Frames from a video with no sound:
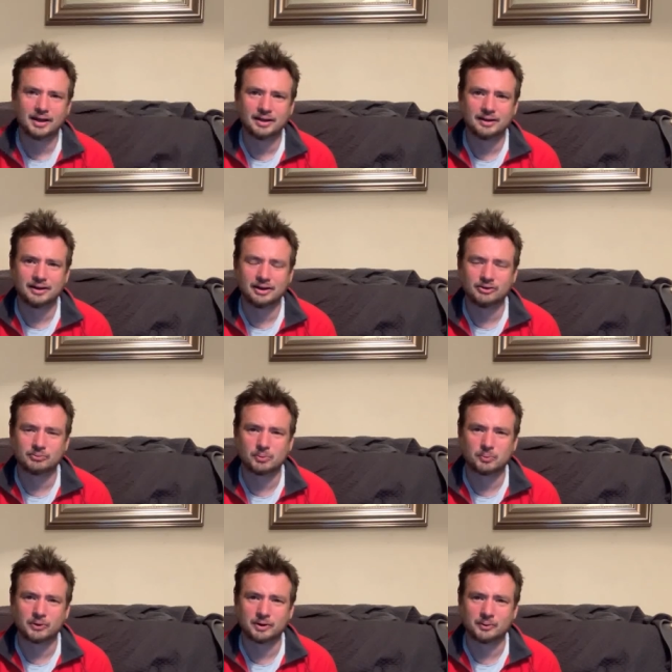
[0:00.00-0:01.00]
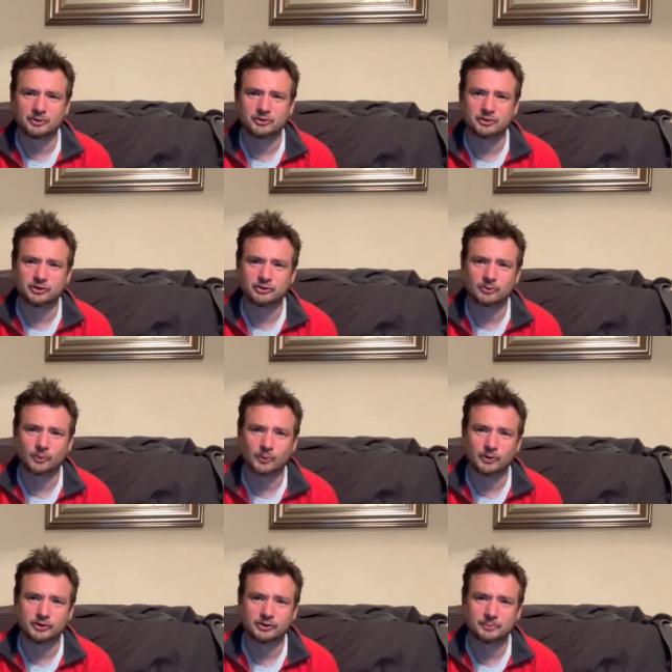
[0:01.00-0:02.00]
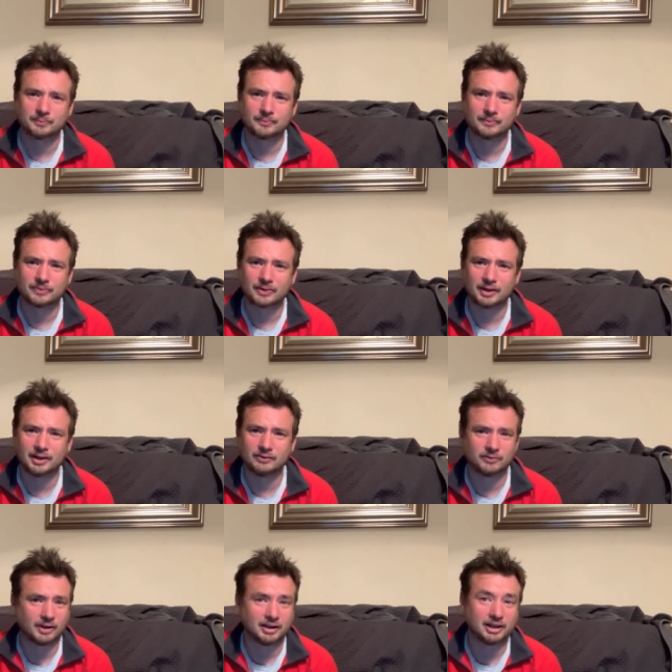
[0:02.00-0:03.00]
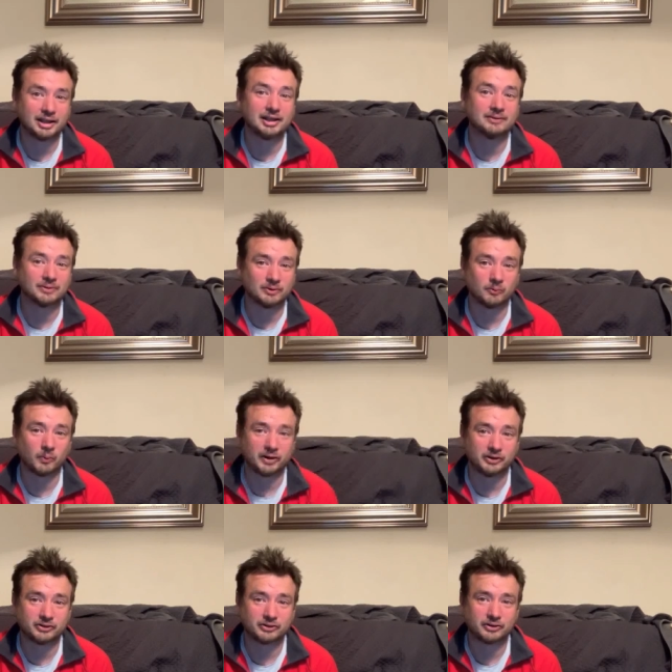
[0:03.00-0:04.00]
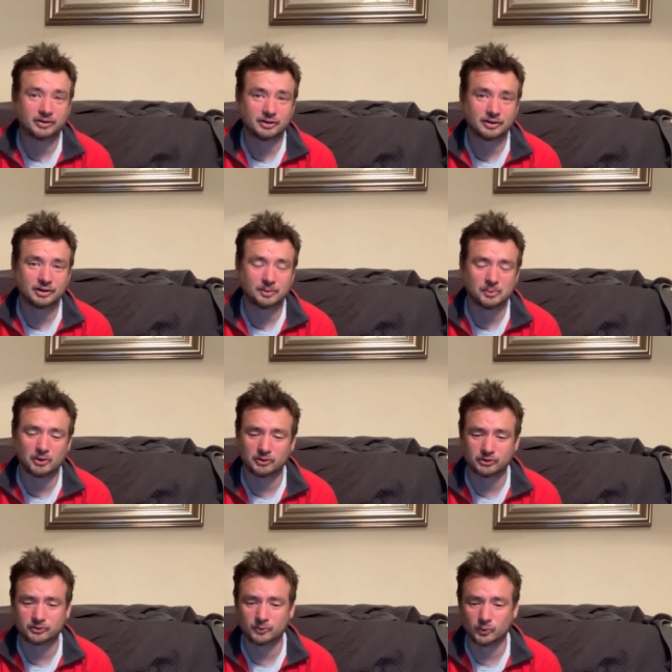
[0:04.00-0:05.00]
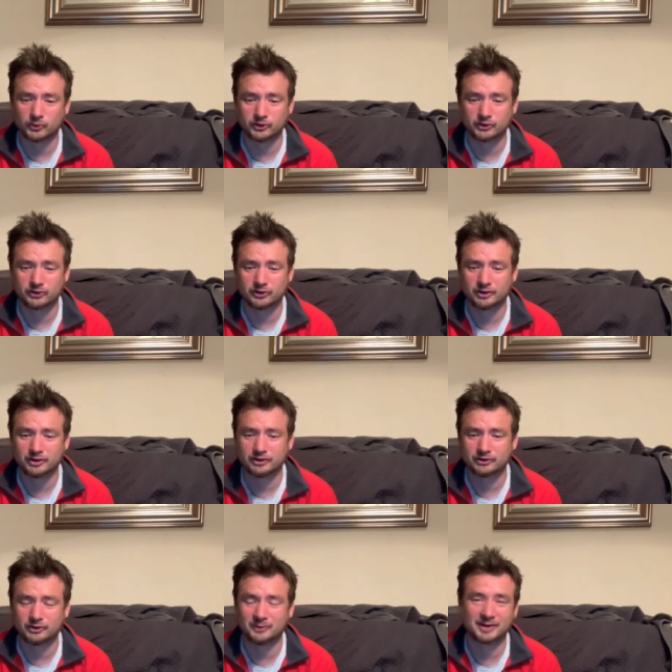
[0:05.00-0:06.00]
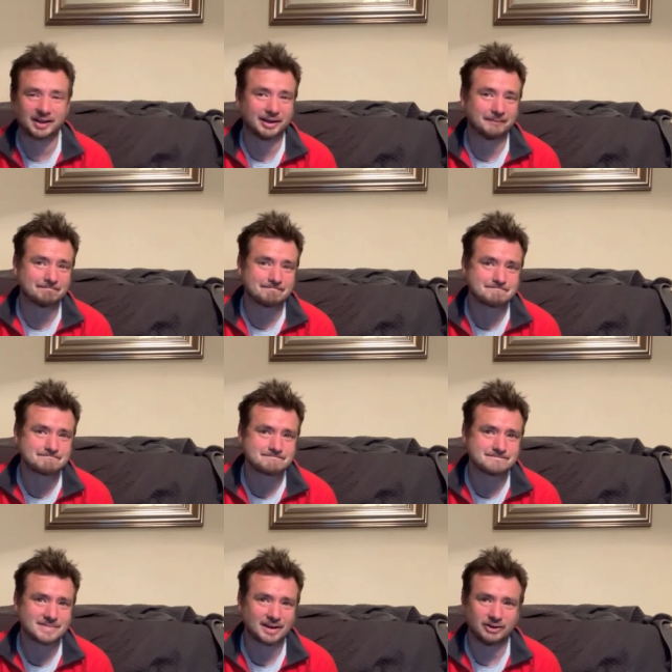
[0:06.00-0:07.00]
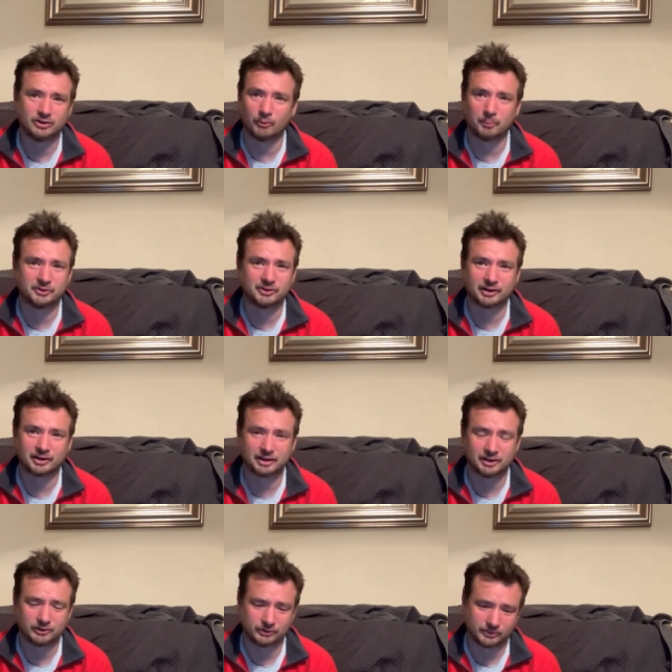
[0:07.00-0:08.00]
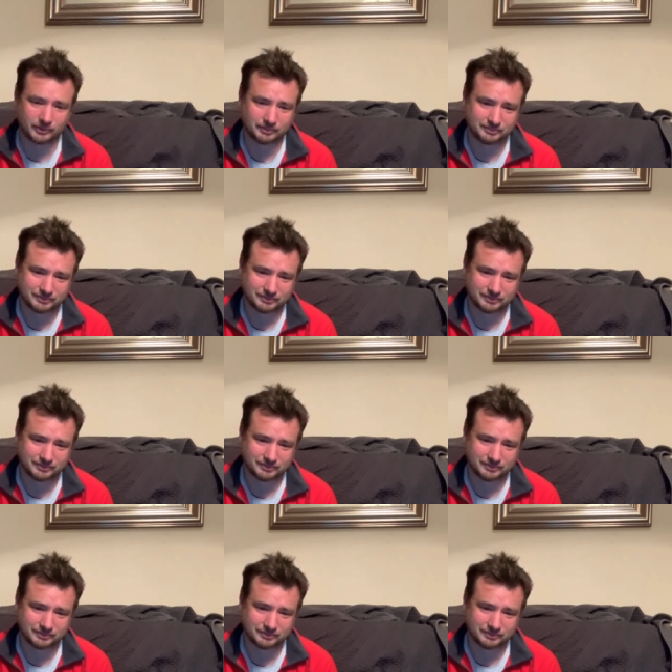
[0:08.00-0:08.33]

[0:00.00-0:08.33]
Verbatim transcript: these were pretty much destroyed if they even reached the Polish forces, so again, not particularly useful.